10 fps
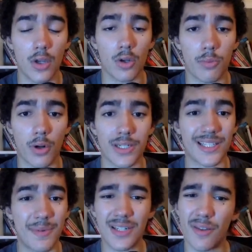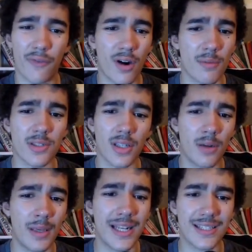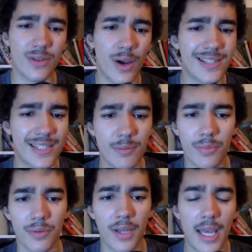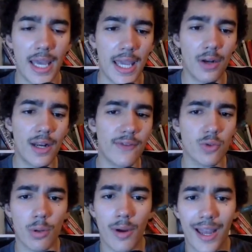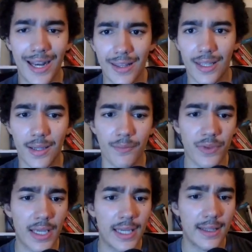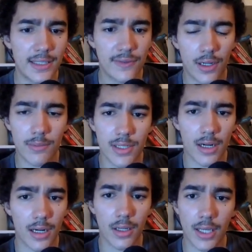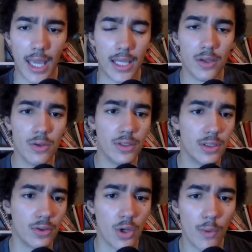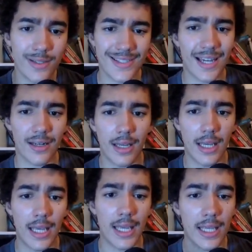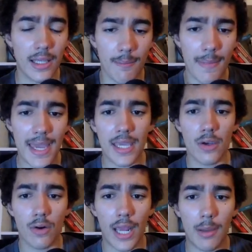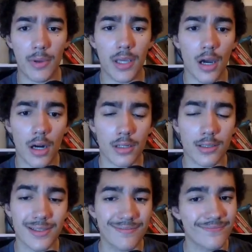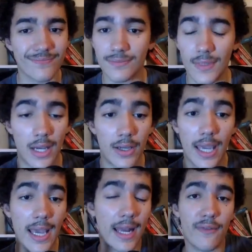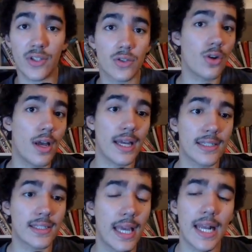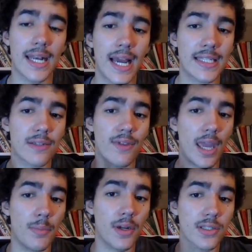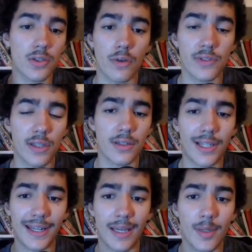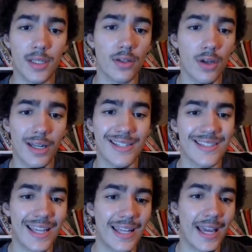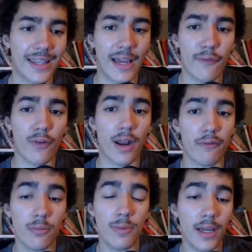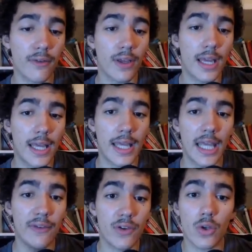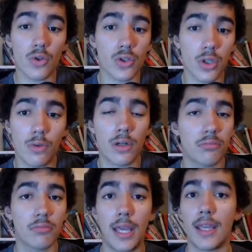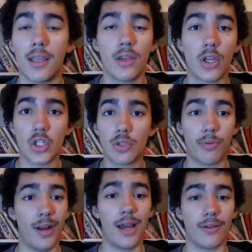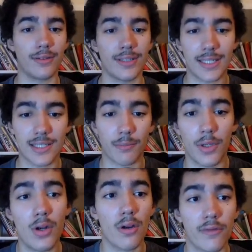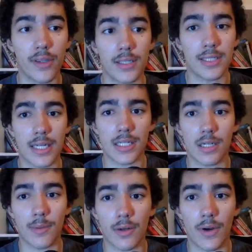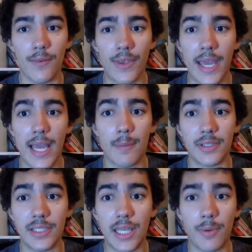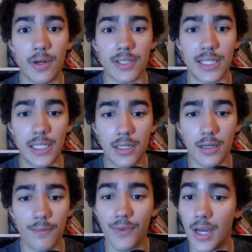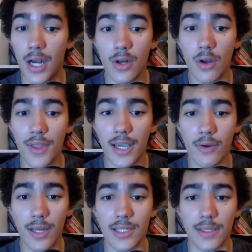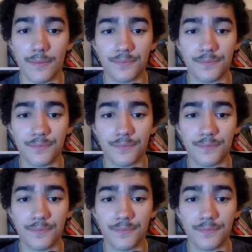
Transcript: good project, especially the farms. You know what I mean? It's quite simple. You don't have to worry about anything. These farms are okay. You go inside, you make APRs. Okay, and if it's not as nice of the APRs, because obviously they're dynamic, they're not going to stay like that forever. But if it goes lower, hey, you can just pull out. That's the beauty of things, ladies and gentlemen, right? But these APRs here are not that crazy.